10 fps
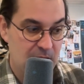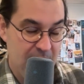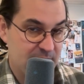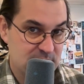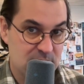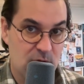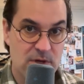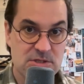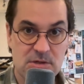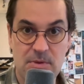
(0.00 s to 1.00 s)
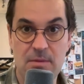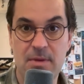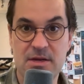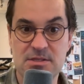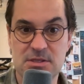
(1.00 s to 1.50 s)
ask it a question about
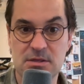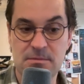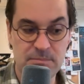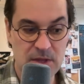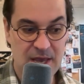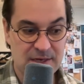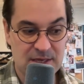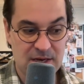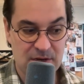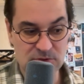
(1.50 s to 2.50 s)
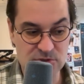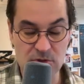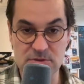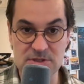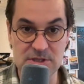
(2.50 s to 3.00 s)
medicine, and get a
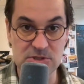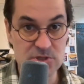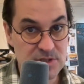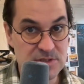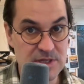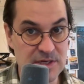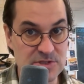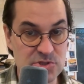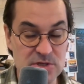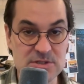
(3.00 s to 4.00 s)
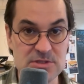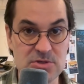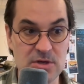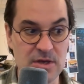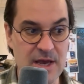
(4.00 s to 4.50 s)
result that just that is just as
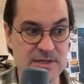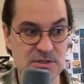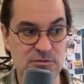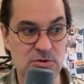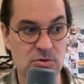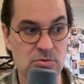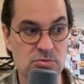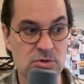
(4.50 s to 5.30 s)
good as if you